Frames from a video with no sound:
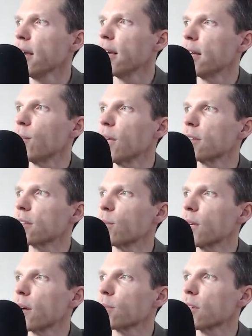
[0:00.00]
and it begins to
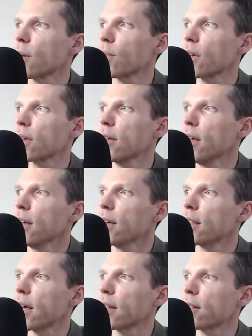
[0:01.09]
become something
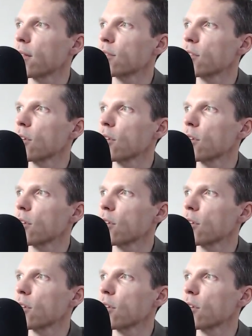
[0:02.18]
that looks